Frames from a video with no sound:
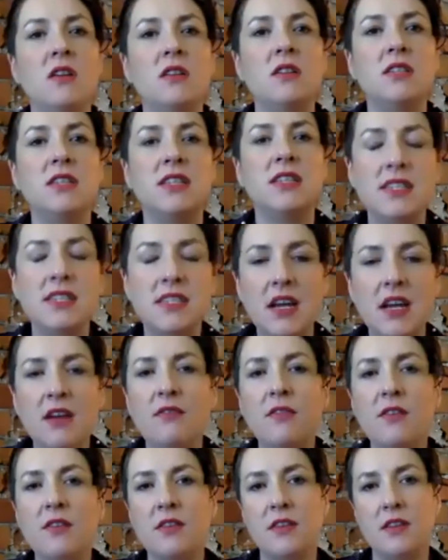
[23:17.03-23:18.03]

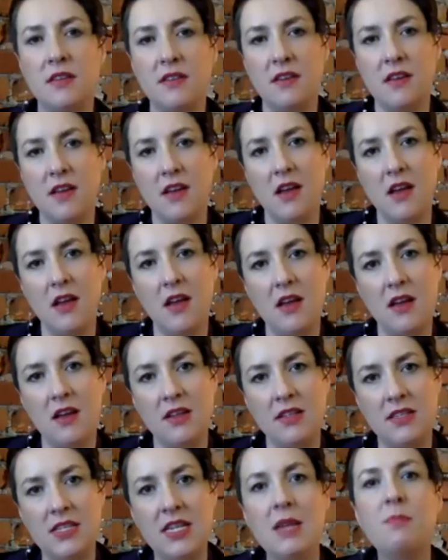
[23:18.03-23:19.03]
discovered
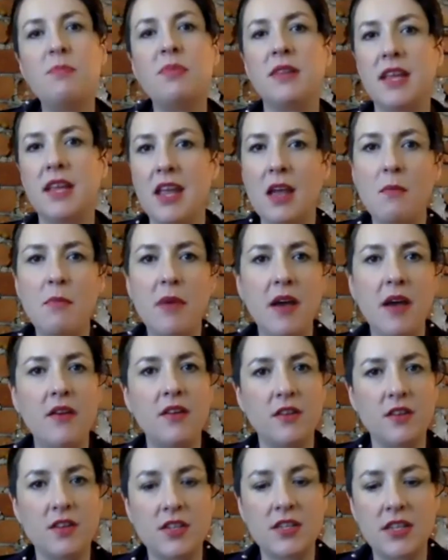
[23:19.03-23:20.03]
deeply about
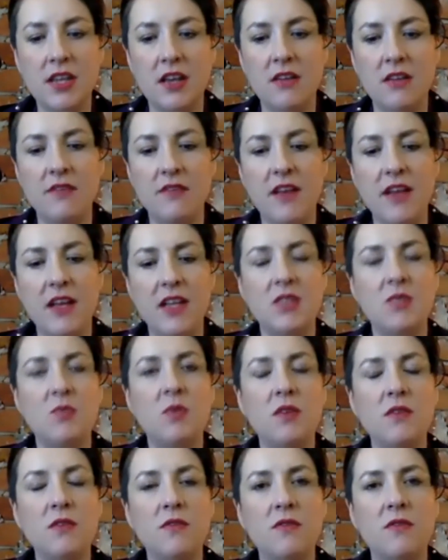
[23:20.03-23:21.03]
yourself as we've